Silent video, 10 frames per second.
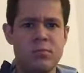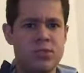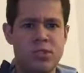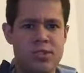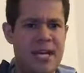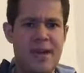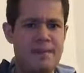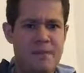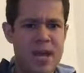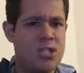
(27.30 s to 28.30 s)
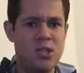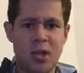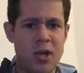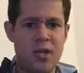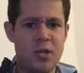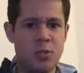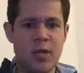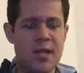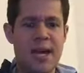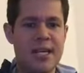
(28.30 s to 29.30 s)
just had major onions
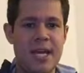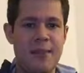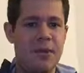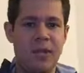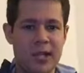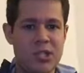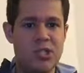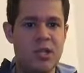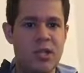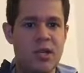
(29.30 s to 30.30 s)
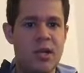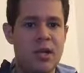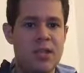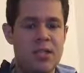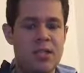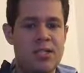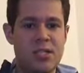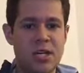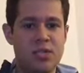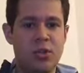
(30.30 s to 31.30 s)
winning that game, clinching the
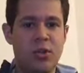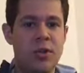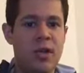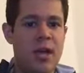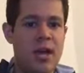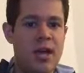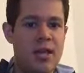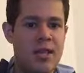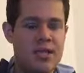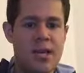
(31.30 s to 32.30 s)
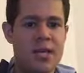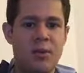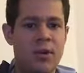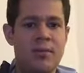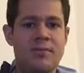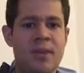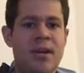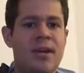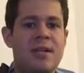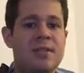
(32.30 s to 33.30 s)
Central. And the second one,
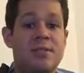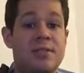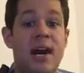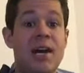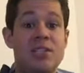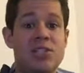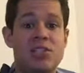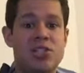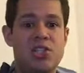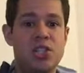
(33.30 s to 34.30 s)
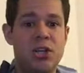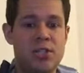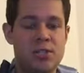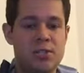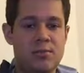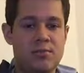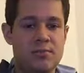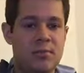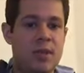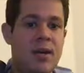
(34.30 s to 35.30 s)
Dodgers just,
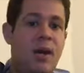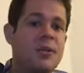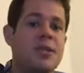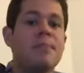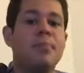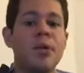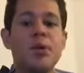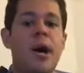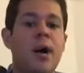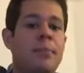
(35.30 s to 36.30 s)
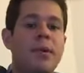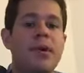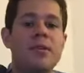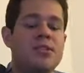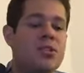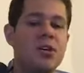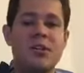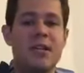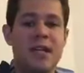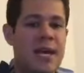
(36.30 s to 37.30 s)
I won't say blew out, but took
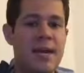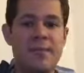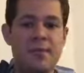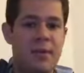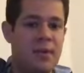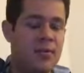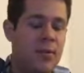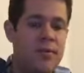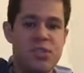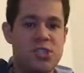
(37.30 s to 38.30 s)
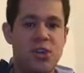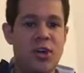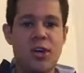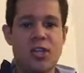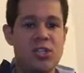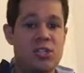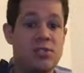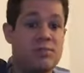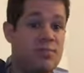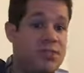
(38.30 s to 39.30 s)
the game from the start and just
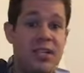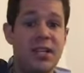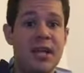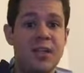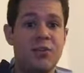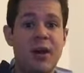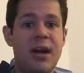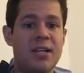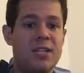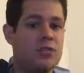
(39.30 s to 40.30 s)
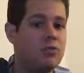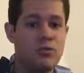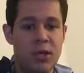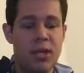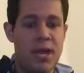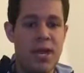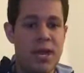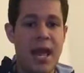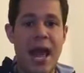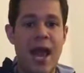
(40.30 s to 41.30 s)
didn't let the Rockies really in
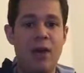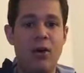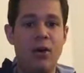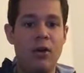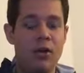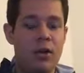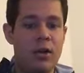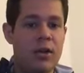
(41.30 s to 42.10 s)
it at all,